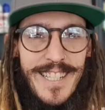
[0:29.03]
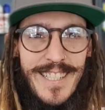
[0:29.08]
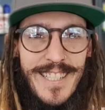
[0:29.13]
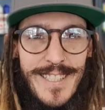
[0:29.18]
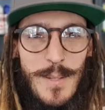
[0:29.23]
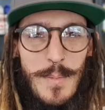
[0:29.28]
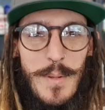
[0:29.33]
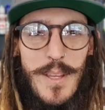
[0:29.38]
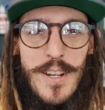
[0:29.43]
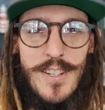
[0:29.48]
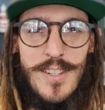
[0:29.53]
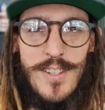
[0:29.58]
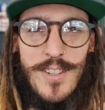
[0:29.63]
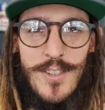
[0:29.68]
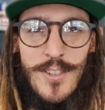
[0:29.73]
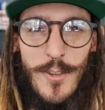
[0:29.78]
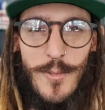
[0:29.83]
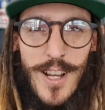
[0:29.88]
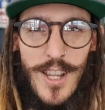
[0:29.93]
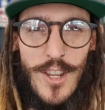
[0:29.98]
be honest,
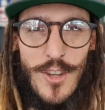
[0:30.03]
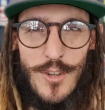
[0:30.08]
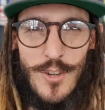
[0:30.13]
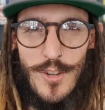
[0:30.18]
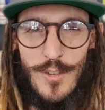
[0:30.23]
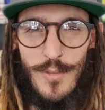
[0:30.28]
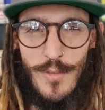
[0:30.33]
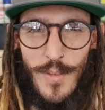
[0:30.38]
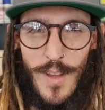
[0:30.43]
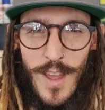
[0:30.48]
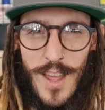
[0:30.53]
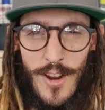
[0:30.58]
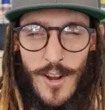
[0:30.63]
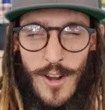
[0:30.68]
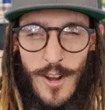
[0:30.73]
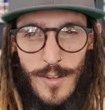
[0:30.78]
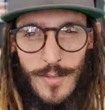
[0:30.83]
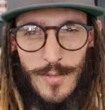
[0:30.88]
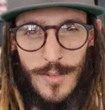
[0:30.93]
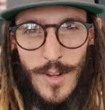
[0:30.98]
not really a huge fan
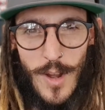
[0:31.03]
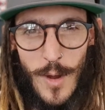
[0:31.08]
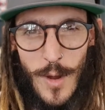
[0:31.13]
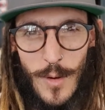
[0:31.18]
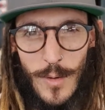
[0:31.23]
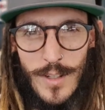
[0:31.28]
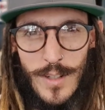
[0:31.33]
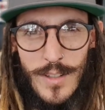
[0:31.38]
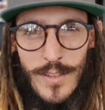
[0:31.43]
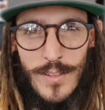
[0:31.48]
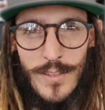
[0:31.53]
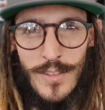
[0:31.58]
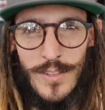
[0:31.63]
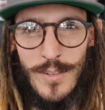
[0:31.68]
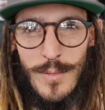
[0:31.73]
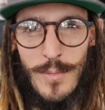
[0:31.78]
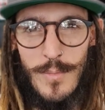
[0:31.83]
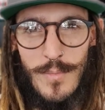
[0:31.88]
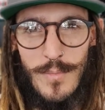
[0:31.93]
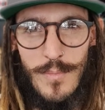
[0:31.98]
of
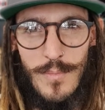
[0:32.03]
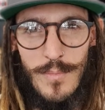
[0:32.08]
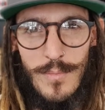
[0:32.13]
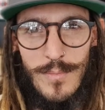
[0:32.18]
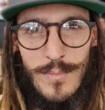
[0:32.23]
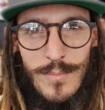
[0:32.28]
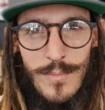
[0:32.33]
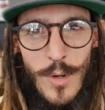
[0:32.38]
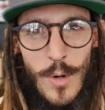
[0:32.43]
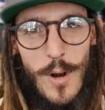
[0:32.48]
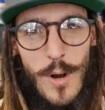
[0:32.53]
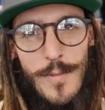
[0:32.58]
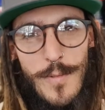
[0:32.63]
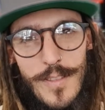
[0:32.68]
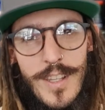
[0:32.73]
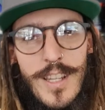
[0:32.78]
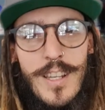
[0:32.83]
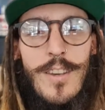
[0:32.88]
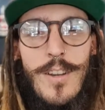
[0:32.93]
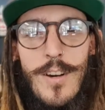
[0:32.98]
colas more often
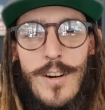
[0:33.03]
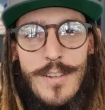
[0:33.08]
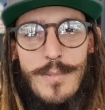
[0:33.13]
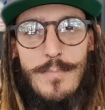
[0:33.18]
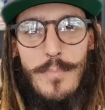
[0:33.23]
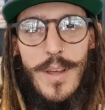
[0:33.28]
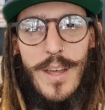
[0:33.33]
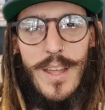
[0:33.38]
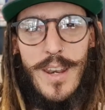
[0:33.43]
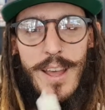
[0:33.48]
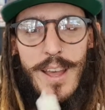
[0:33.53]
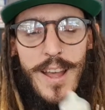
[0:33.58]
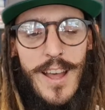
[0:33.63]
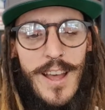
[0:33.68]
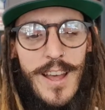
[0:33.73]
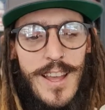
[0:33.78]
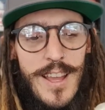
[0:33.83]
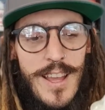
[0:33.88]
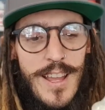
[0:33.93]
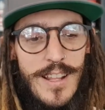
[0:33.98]
than not, but
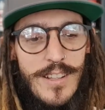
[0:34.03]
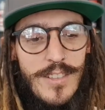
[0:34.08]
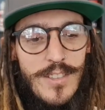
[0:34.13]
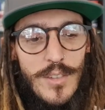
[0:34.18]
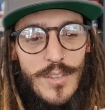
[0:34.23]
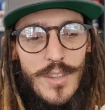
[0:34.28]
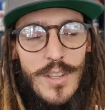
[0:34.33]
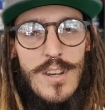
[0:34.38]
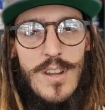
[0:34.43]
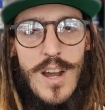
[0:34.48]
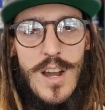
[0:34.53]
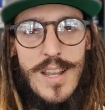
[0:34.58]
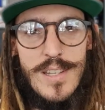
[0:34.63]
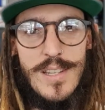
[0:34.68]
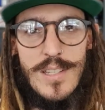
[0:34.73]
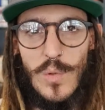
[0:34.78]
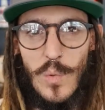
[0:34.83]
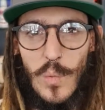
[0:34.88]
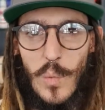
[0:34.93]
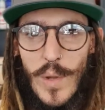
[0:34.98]
it's got the nice
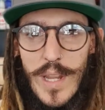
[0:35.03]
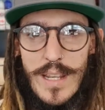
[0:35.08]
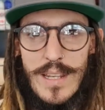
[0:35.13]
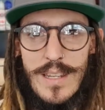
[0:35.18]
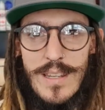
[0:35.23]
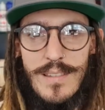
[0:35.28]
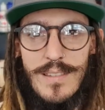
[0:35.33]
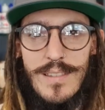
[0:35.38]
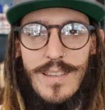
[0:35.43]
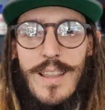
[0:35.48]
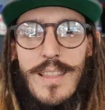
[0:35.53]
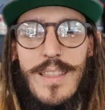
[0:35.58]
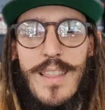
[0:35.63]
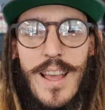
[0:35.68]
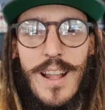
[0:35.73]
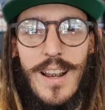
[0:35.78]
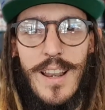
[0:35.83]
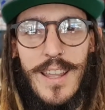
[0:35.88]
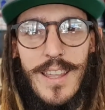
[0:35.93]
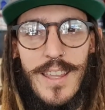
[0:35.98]
sweetness in there,
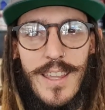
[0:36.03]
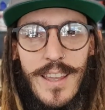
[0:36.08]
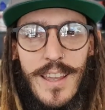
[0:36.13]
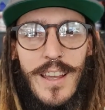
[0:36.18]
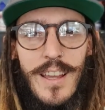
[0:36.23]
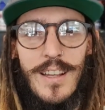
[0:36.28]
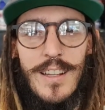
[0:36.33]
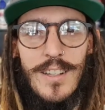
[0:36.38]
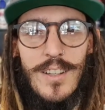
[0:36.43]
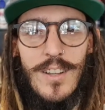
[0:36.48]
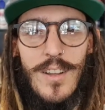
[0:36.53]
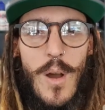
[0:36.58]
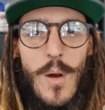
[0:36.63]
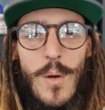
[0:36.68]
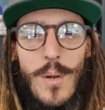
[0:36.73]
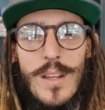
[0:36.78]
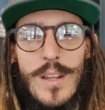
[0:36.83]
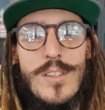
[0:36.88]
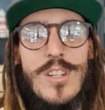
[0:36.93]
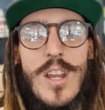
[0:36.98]
like a
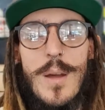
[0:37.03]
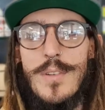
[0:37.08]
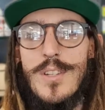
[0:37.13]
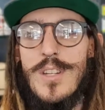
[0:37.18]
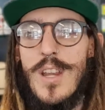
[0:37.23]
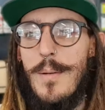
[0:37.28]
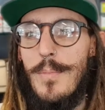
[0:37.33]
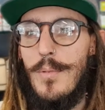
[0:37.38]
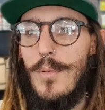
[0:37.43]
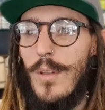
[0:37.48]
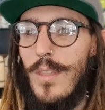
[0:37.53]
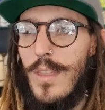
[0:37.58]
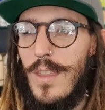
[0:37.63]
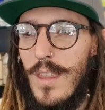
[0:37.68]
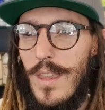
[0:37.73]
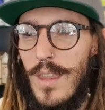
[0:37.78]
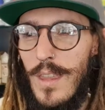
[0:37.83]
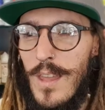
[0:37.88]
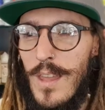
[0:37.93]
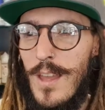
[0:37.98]
cola Chubba Chup or
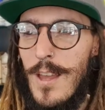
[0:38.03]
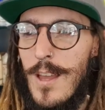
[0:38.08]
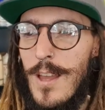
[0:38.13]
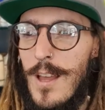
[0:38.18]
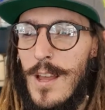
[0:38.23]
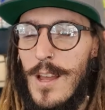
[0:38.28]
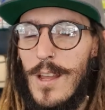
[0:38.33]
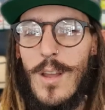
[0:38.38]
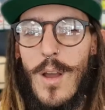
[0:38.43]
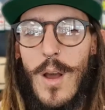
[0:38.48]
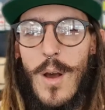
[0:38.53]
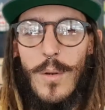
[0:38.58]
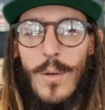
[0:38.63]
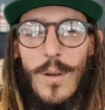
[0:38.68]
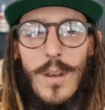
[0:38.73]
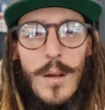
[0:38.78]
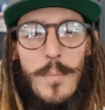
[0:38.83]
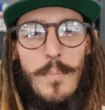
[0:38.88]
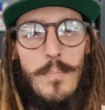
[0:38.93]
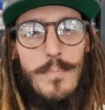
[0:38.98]
the
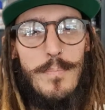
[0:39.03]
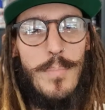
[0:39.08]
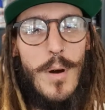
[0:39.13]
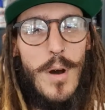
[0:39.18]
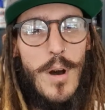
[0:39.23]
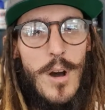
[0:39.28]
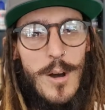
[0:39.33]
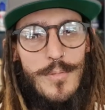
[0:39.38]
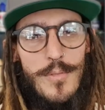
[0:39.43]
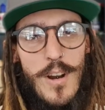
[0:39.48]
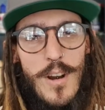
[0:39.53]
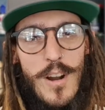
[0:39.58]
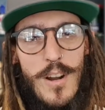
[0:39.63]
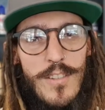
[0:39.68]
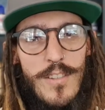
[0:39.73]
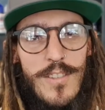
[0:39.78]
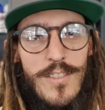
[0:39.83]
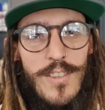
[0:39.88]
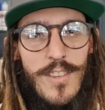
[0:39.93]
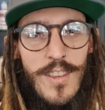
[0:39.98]
cola Pop
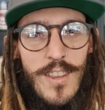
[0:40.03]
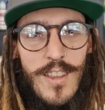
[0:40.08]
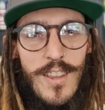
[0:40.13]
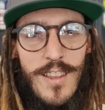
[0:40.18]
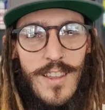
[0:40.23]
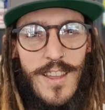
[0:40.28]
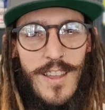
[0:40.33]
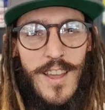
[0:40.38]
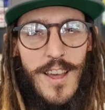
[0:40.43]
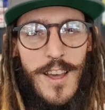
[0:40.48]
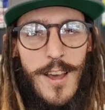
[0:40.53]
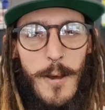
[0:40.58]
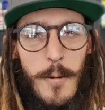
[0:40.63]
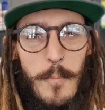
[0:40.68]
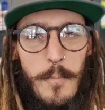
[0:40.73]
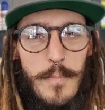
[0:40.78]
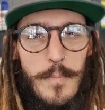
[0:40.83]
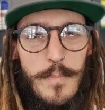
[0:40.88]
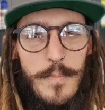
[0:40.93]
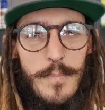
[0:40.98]
Rocks.
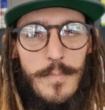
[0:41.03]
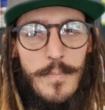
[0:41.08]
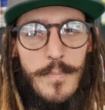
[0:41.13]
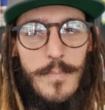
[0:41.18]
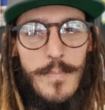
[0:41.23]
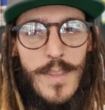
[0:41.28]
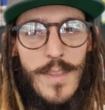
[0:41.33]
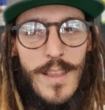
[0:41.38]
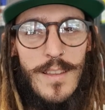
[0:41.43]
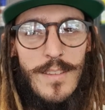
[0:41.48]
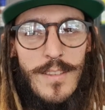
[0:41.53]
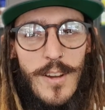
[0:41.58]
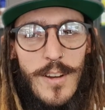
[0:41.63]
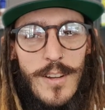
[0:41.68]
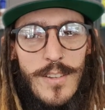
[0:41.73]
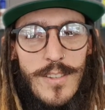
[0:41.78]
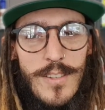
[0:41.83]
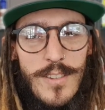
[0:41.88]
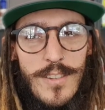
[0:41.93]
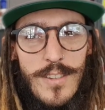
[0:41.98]
So
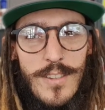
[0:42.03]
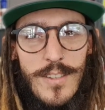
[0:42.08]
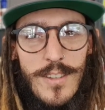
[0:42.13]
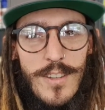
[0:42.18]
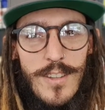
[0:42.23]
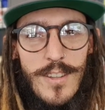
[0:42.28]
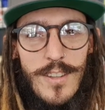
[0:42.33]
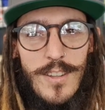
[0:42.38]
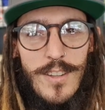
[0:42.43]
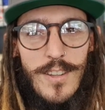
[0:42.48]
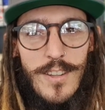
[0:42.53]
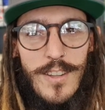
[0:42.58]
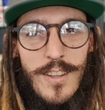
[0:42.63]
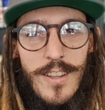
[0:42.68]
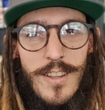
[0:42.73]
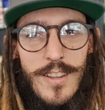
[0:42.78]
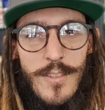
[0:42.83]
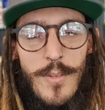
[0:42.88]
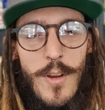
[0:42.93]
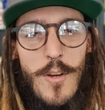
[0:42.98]
it's
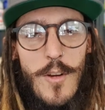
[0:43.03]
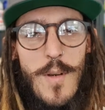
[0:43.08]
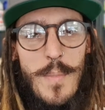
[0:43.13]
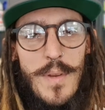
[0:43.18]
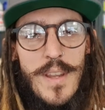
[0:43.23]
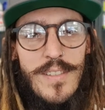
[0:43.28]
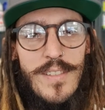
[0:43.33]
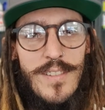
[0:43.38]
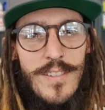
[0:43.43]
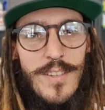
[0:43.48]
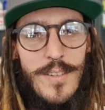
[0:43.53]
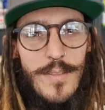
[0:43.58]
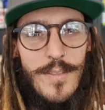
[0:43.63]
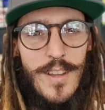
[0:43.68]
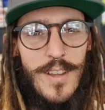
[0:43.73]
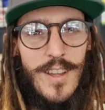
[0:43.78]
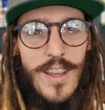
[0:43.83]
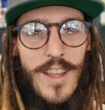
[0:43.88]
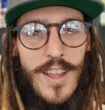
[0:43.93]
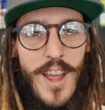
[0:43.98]
very reminiscent of
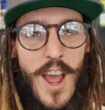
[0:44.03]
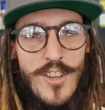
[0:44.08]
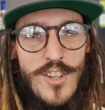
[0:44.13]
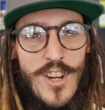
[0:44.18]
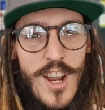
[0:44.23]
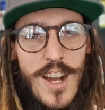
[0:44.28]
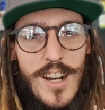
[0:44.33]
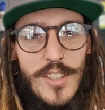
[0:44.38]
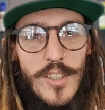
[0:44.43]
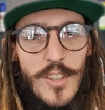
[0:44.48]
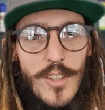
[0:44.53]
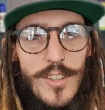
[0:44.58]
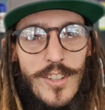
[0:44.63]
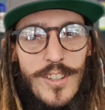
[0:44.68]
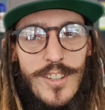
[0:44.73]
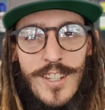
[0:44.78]
a childhood